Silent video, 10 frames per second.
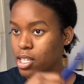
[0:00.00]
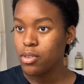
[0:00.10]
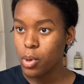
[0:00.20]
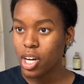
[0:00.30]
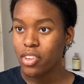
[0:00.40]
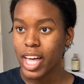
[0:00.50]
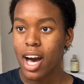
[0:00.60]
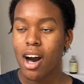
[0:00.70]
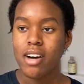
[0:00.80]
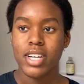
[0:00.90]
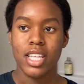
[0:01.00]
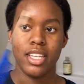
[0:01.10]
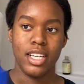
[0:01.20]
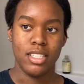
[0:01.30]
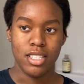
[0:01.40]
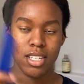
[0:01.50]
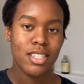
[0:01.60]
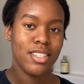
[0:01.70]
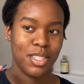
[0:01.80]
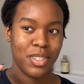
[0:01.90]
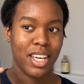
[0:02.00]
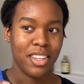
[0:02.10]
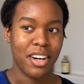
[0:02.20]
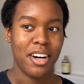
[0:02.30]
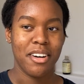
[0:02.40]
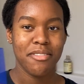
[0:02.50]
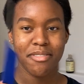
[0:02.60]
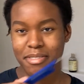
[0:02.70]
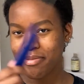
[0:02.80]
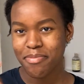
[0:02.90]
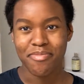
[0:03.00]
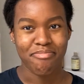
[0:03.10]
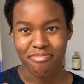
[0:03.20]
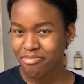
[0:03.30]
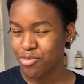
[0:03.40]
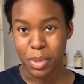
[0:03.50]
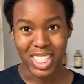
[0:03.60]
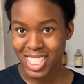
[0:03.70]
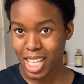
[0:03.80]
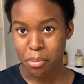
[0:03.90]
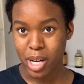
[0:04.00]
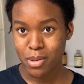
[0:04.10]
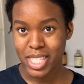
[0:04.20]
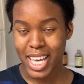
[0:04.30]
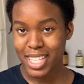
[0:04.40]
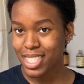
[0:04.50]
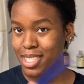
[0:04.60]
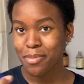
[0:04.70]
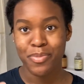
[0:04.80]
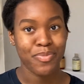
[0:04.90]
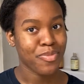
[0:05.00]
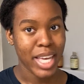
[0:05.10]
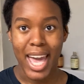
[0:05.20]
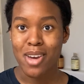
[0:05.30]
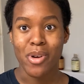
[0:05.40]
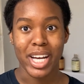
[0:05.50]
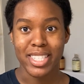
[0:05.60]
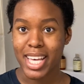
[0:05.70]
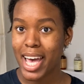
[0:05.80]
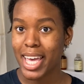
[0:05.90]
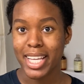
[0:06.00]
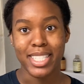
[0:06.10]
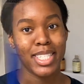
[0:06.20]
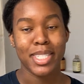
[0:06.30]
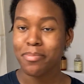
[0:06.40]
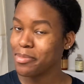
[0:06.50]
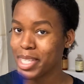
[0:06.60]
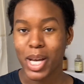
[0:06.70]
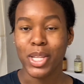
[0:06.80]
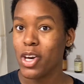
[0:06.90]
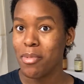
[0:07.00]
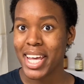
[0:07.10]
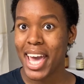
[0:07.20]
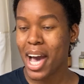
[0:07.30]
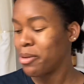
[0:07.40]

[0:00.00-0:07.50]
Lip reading: work on that half and then do the other half. Repeat the same process. Ain't rocket science. Y'all know by now.